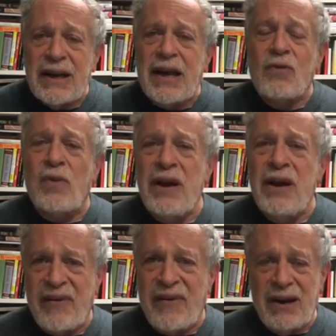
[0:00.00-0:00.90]
get rid
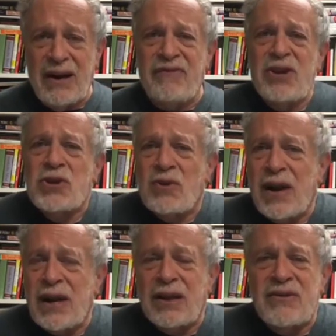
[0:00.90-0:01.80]
of,
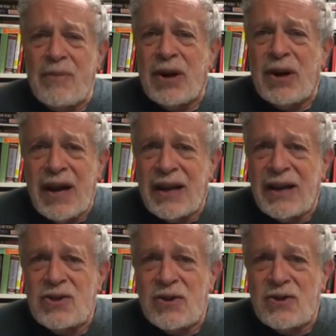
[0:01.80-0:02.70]
eviscerate the
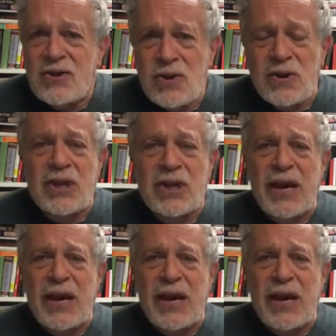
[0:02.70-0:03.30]
democratic institutions,